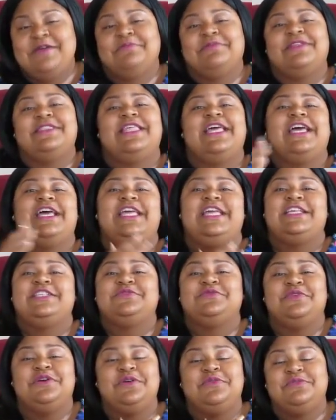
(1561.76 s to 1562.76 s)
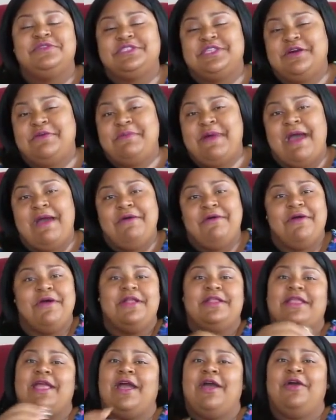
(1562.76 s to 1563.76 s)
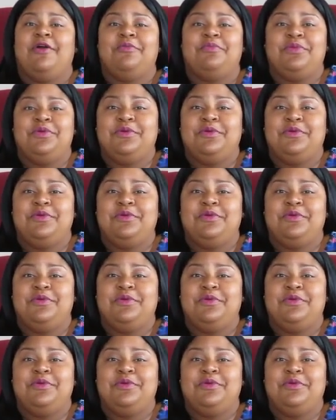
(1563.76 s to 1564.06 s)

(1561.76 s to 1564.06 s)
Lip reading: But that is what was on my heart. I hope